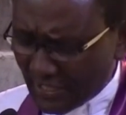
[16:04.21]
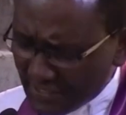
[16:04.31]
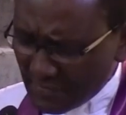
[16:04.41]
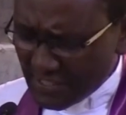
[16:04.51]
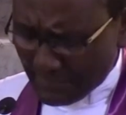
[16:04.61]
And
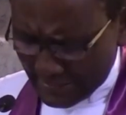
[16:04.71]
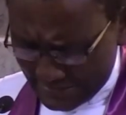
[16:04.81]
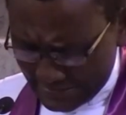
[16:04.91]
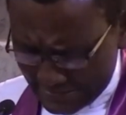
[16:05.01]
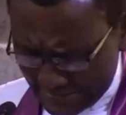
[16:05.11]
let me
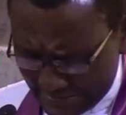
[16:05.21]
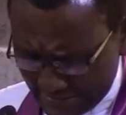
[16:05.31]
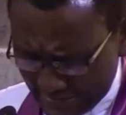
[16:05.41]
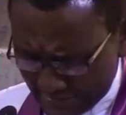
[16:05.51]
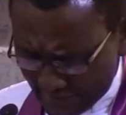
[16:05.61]
remind us
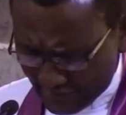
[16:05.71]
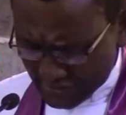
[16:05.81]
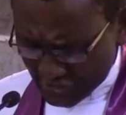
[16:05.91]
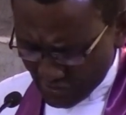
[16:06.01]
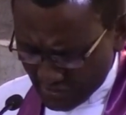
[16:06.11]
that in
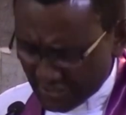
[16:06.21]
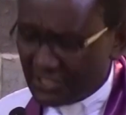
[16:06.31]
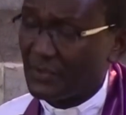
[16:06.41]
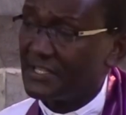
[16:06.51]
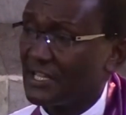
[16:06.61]
Revelation
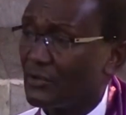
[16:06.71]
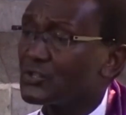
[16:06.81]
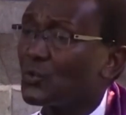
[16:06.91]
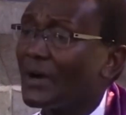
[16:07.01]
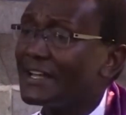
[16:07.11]
3:20,
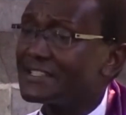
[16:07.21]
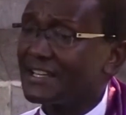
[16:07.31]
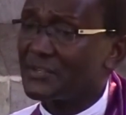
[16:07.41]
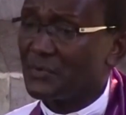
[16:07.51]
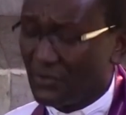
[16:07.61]
those
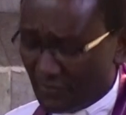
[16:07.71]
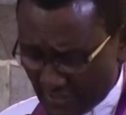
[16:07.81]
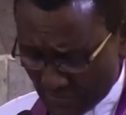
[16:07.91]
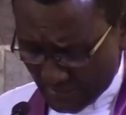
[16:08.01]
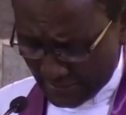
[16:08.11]
words that we know
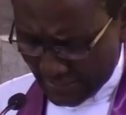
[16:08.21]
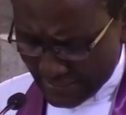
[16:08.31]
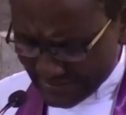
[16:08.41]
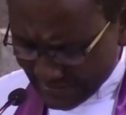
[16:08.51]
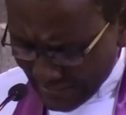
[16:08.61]
very well,
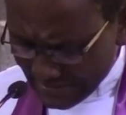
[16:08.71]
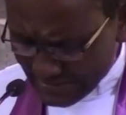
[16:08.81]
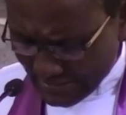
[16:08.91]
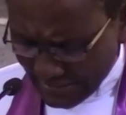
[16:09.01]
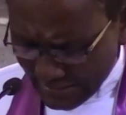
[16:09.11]
I
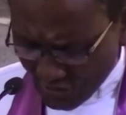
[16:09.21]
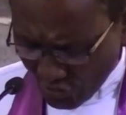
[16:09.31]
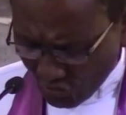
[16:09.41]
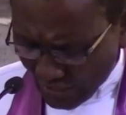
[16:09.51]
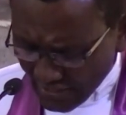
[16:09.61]
stand at the
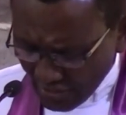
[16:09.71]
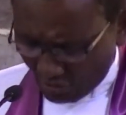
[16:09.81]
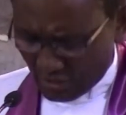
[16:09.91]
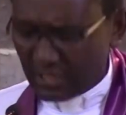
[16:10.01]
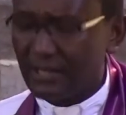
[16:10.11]
door and
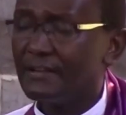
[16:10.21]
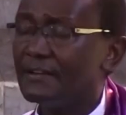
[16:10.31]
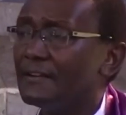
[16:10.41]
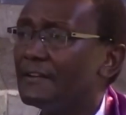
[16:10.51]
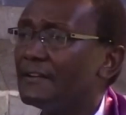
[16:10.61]
knock,
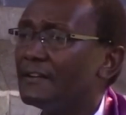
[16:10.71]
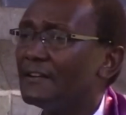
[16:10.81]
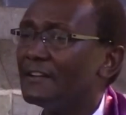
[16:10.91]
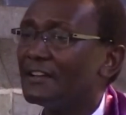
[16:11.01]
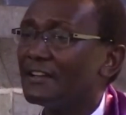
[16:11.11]

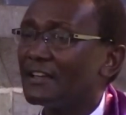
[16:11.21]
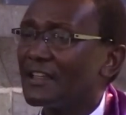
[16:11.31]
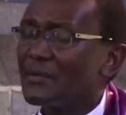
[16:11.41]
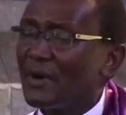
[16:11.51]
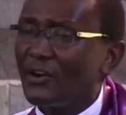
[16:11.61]

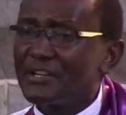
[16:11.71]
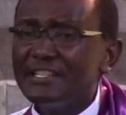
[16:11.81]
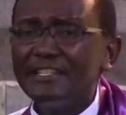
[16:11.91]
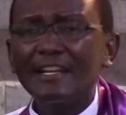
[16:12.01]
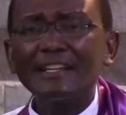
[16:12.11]
they were
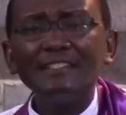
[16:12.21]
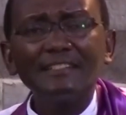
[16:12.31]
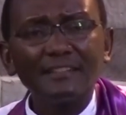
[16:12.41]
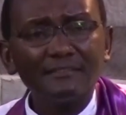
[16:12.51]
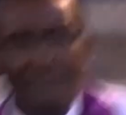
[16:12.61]
originally
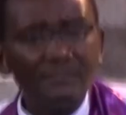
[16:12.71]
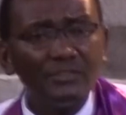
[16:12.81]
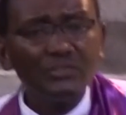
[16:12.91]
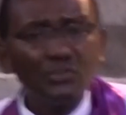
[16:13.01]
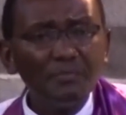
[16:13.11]
written
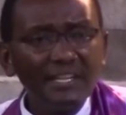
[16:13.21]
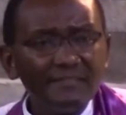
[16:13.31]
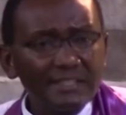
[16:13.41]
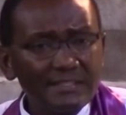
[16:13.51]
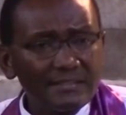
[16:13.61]
to
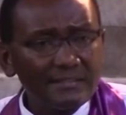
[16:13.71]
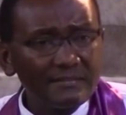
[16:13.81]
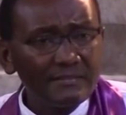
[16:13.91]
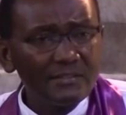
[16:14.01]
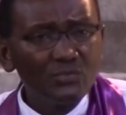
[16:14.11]
believers,
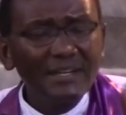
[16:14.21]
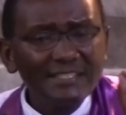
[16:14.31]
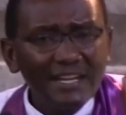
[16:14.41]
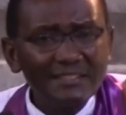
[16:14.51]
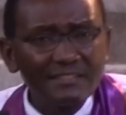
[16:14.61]
to
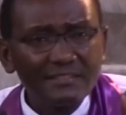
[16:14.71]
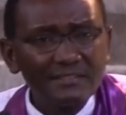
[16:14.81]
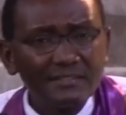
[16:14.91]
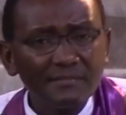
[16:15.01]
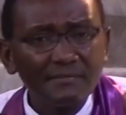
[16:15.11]
a
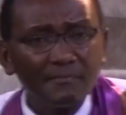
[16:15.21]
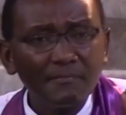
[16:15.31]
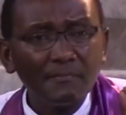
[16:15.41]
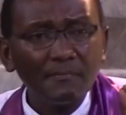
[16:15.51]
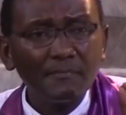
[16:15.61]
church.
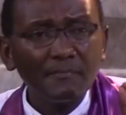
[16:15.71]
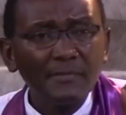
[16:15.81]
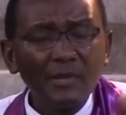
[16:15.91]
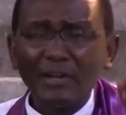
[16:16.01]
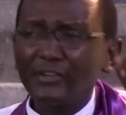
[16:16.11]

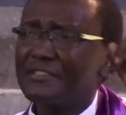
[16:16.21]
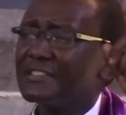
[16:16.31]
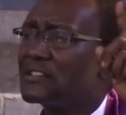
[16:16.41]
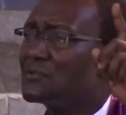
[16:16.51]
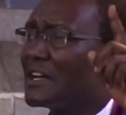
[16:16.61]
They were not
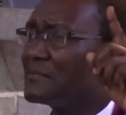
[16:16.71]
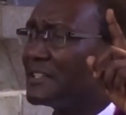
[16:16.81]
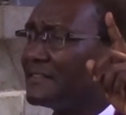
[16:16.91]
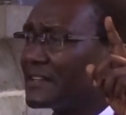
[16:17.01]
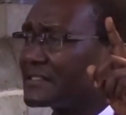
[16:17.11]
written to
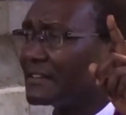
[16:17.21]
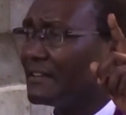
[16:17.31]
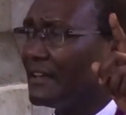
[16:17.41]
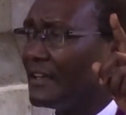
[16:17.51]
non-believers.